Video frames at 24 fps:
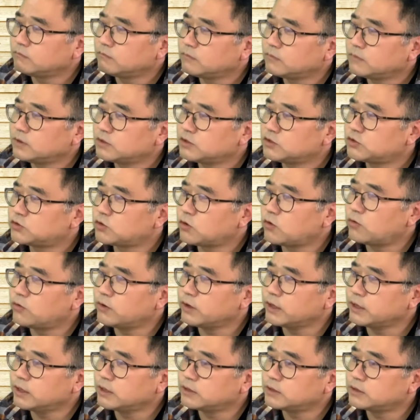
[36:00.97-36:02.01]

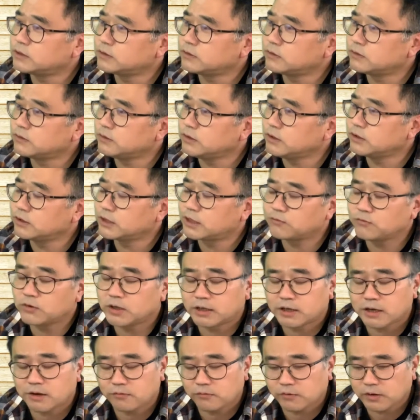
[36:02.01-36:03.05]
stories we
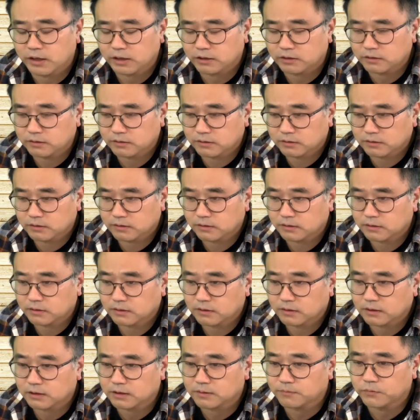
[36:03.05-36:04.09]
can read
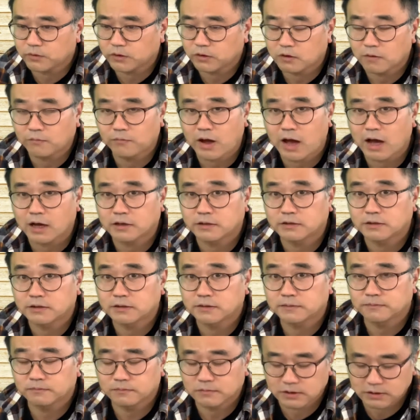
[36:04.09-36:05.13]
in the book of Acts,
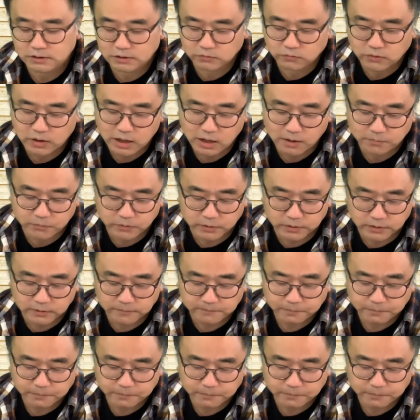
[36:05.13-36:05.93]
this is what happened.